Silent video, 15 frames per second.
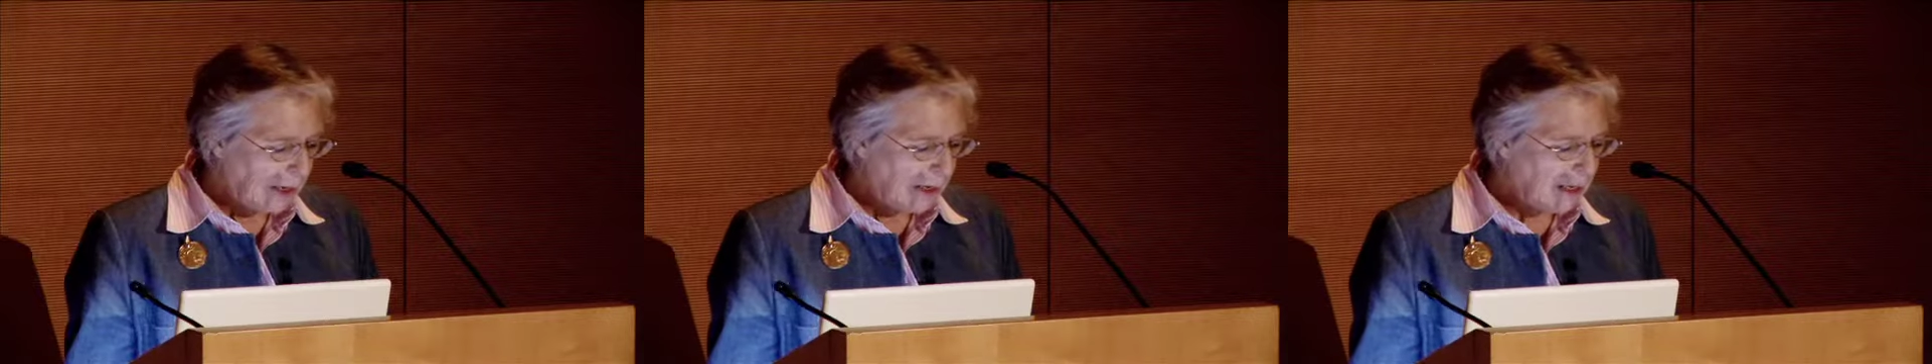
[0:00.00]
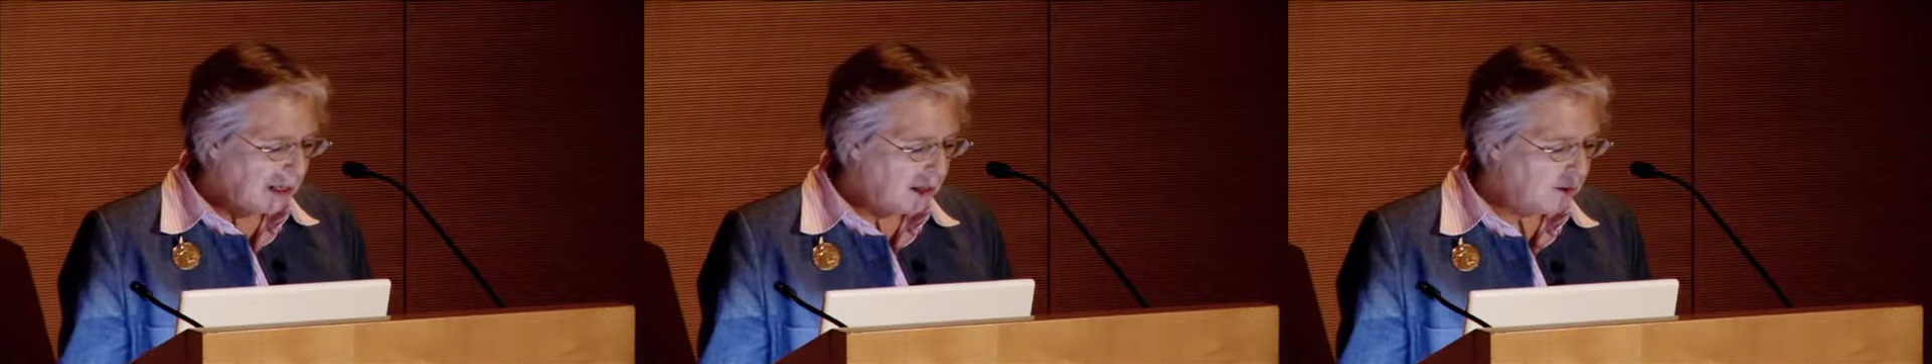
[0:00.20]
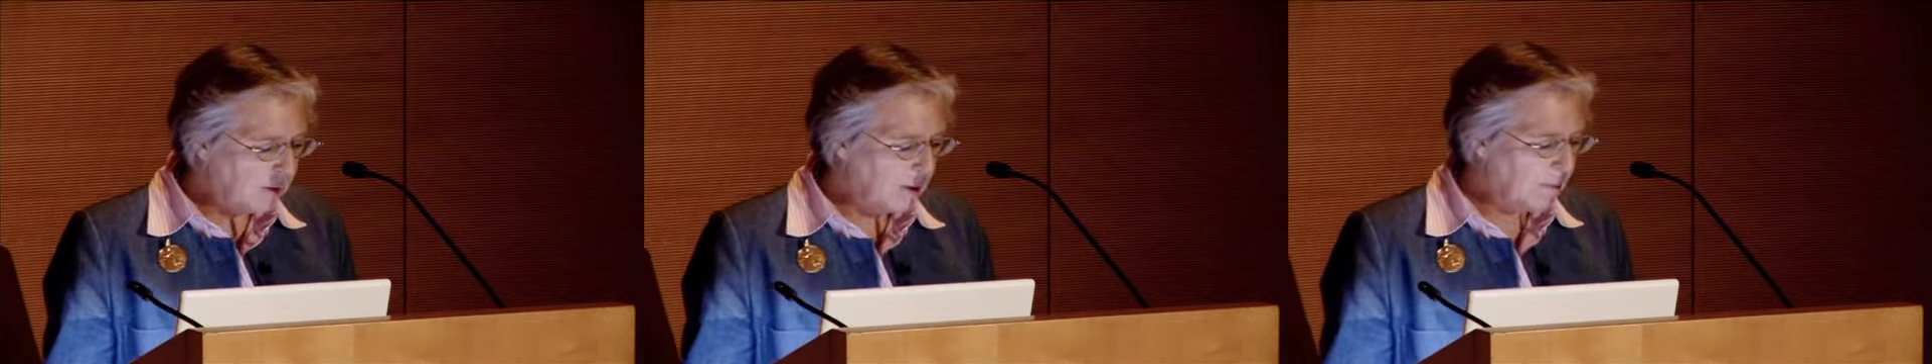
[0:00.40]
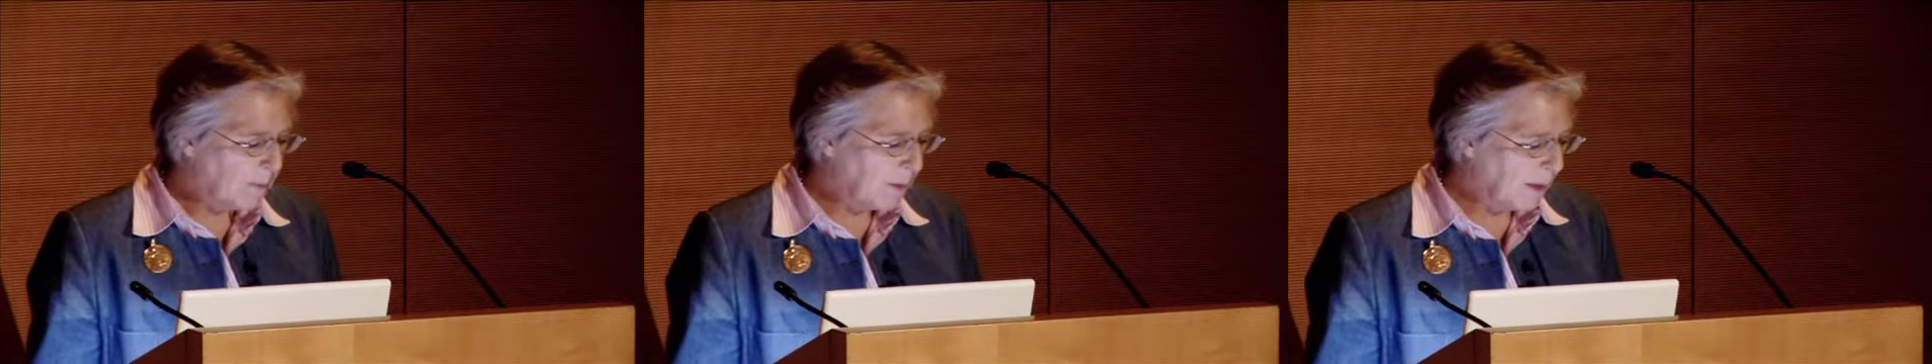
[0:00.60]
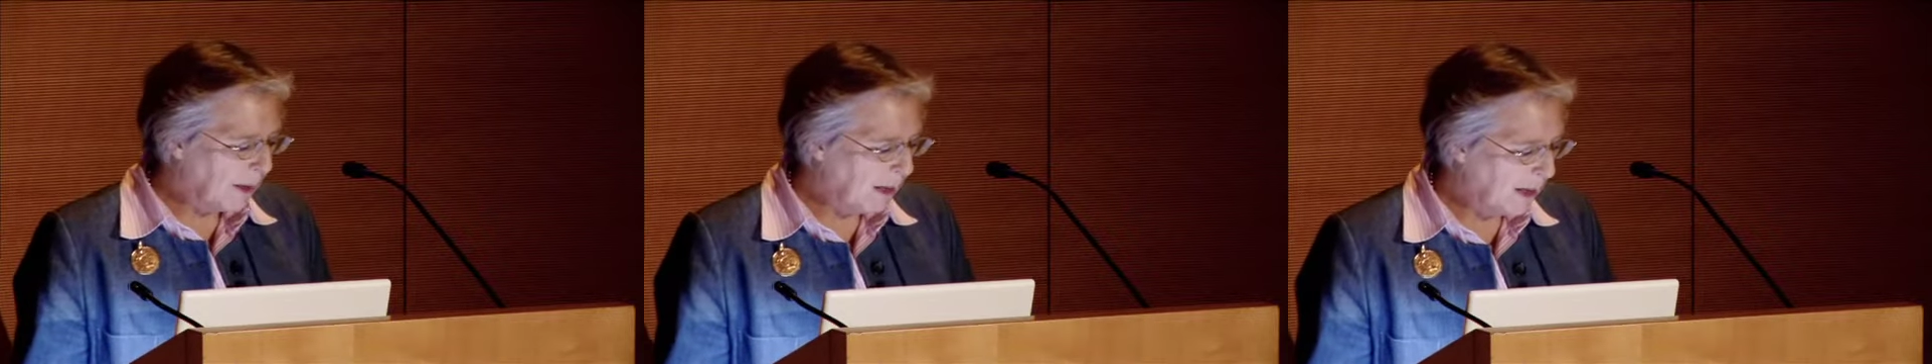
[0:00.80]
Eve
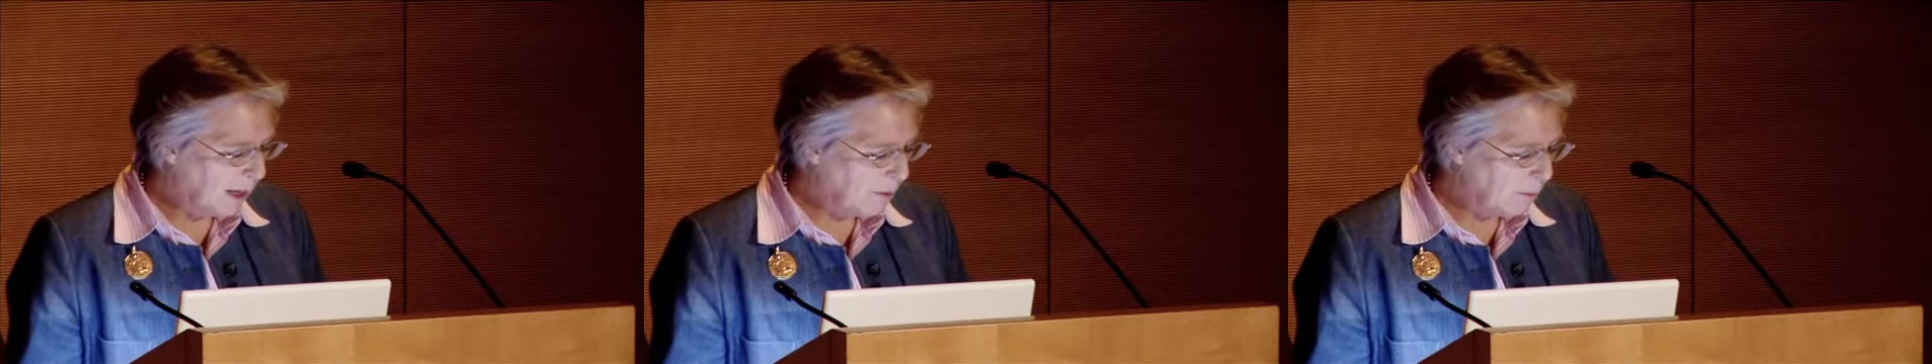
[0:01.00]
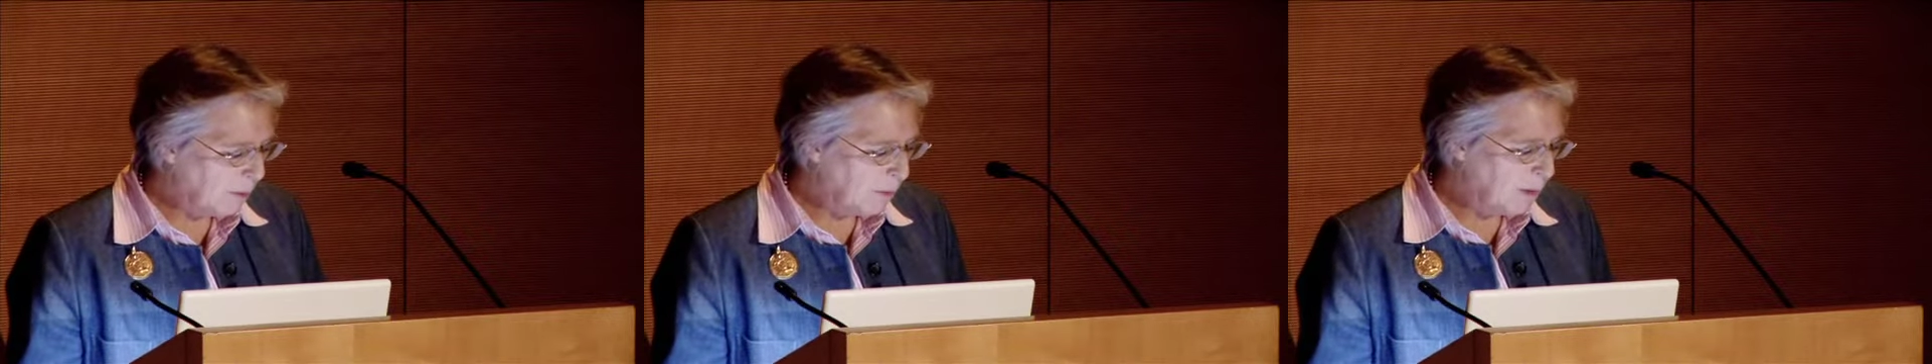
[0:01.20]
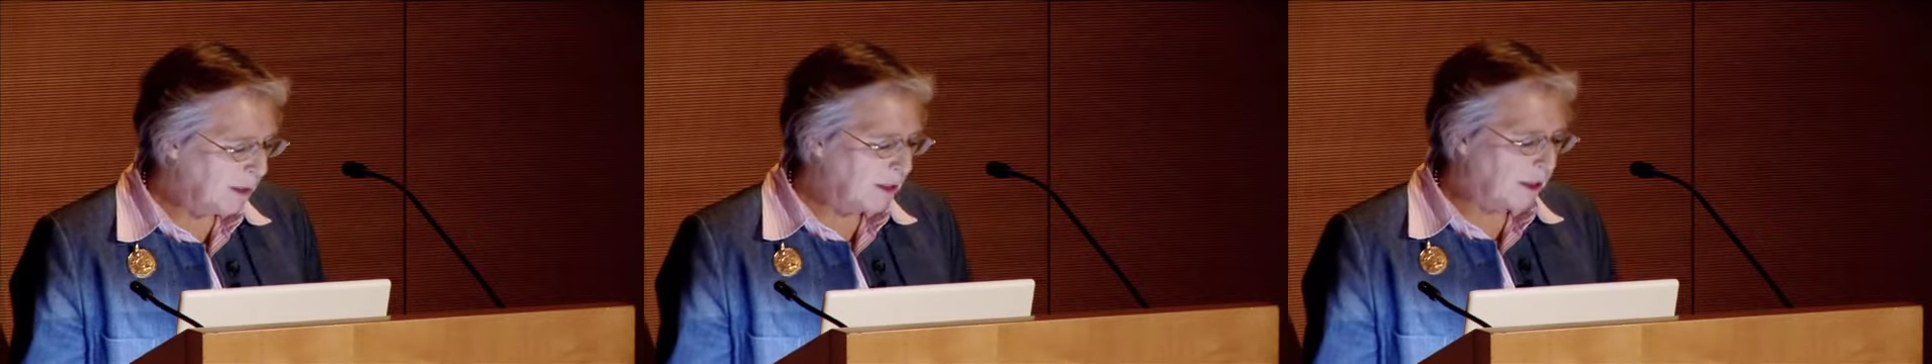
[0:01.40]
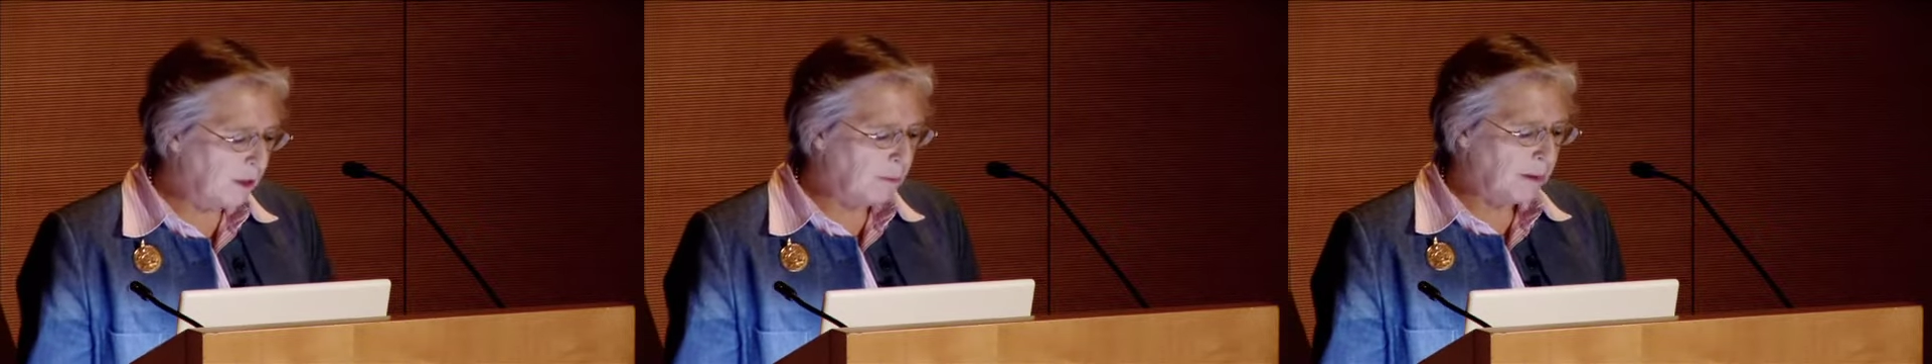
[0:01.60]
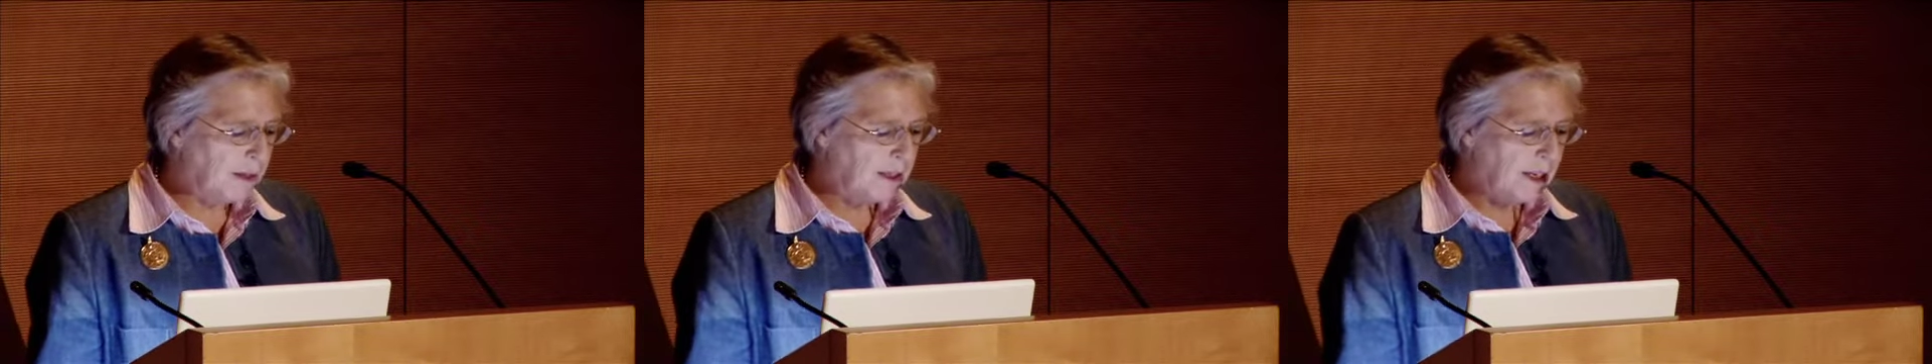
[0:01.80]
had been
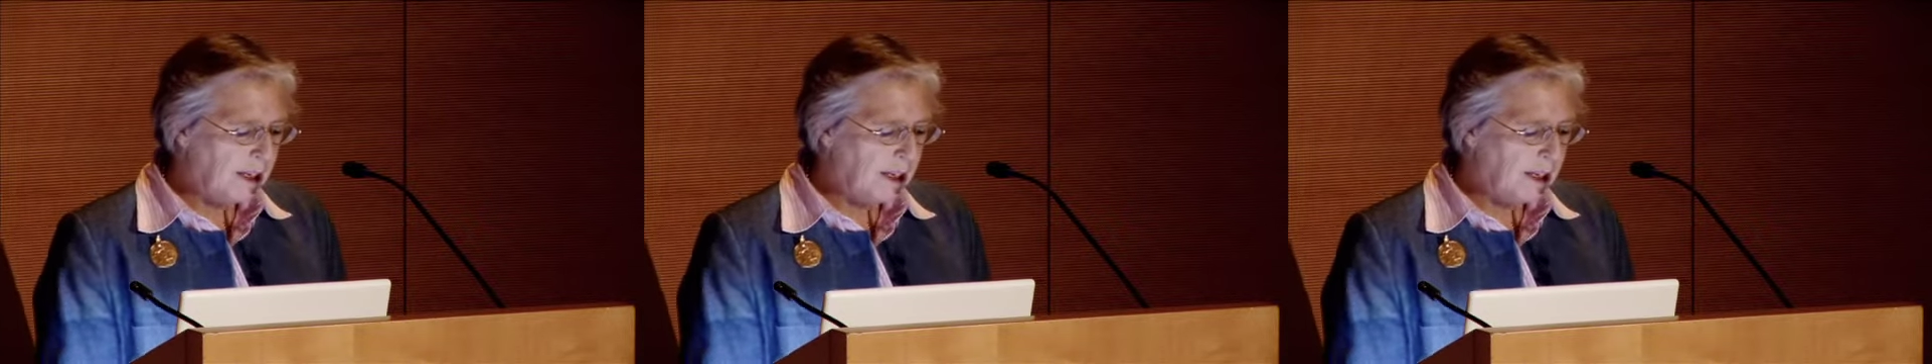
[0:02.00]
begun by